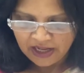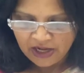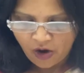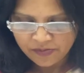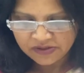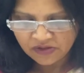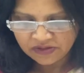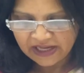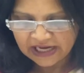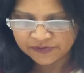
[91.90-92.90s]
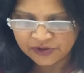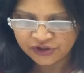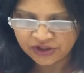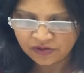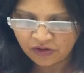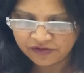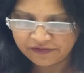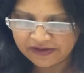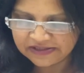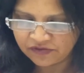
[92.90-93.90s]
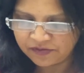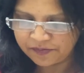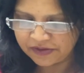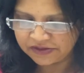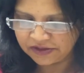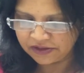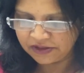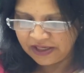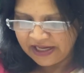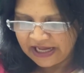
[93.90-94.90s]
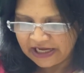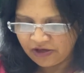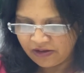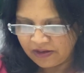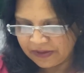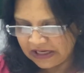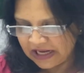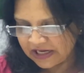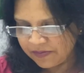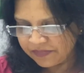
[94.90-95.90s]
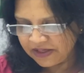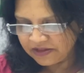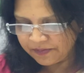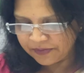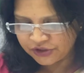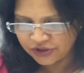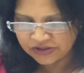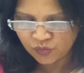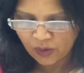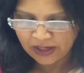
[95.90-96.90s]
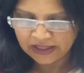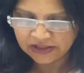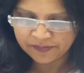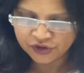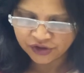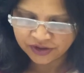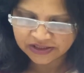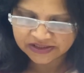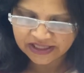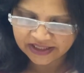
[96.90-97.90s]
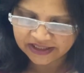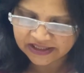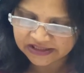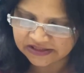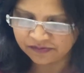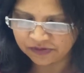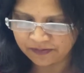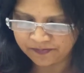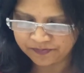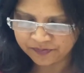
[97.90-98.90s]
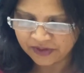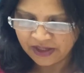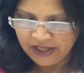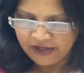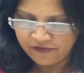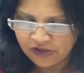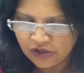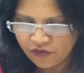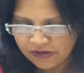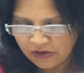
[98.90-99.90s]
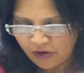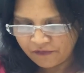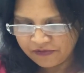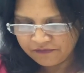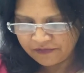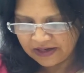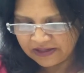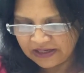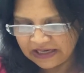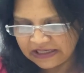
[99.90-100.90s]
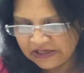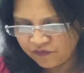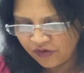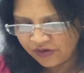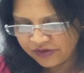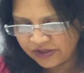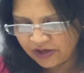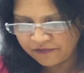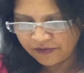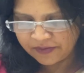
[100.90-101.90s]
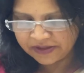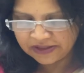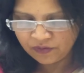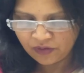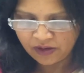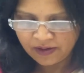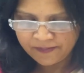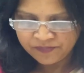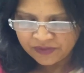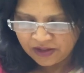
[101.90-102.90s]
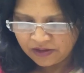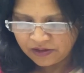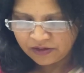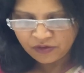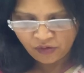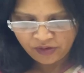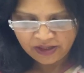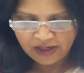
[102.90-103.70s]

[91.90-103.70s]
Observe the expression on the face of the person accompanying the patient while the patient is narrating his symptom. You will often find an involuntary affirmative nod